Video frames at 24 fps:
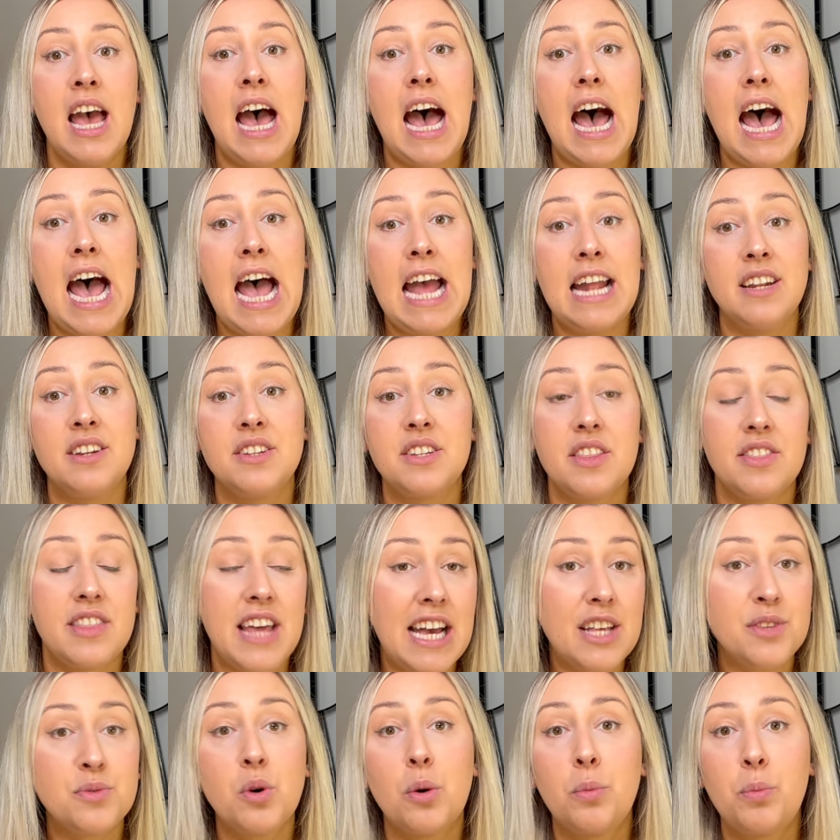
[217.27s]
and
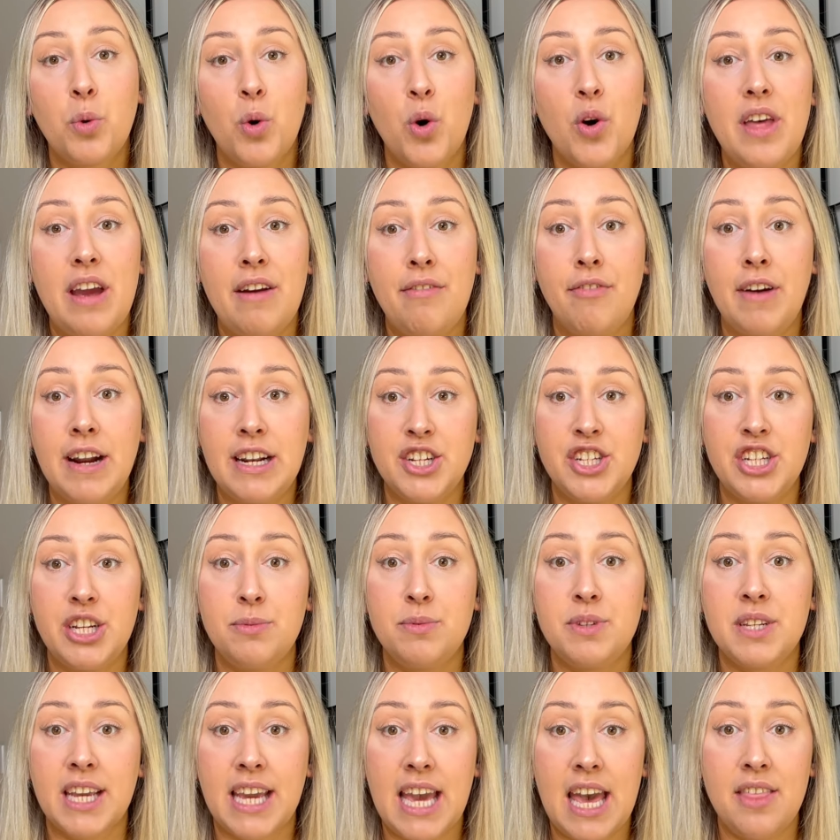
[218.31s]
that's what brought their friendship
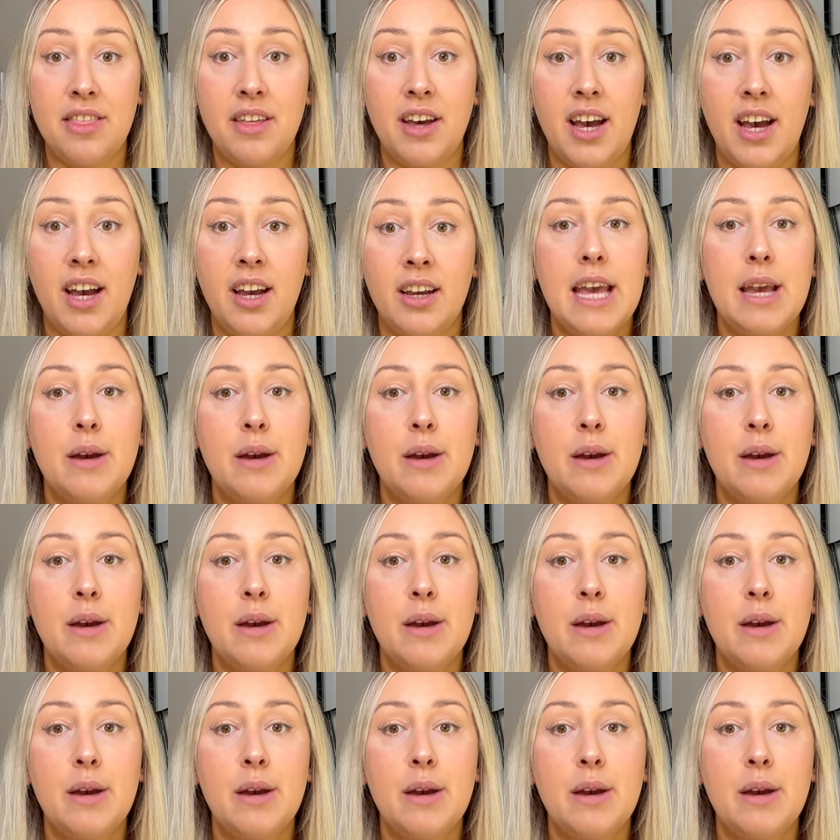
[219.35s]
together.